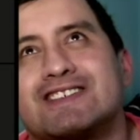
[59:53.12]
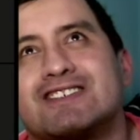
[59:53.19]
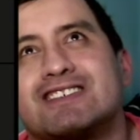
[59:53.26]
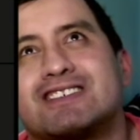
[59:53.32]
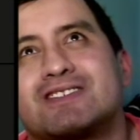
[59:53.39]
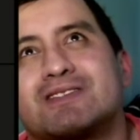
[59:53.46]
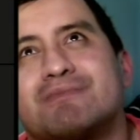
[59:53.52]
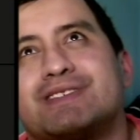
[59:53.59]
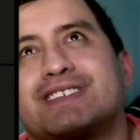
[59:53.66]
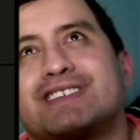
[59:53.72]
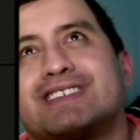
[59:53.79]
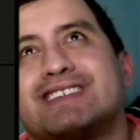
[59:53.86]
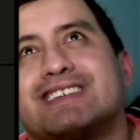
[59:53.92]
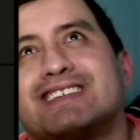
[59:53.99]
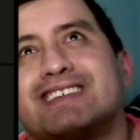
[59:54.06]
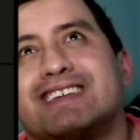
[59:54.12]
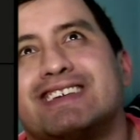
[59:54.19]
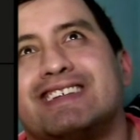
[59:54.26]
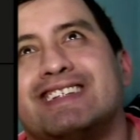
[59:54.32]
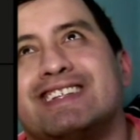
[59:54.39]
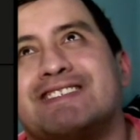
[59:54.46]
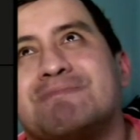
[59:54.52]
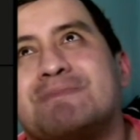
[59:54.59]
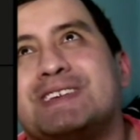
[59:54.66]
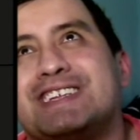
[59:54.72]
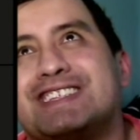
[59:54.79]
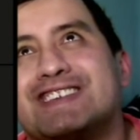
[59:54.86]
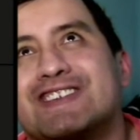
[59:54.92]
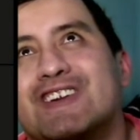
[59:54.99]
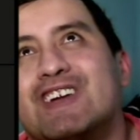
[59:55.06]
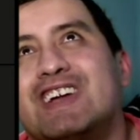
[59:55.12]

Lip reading: There's some bitches in B tier.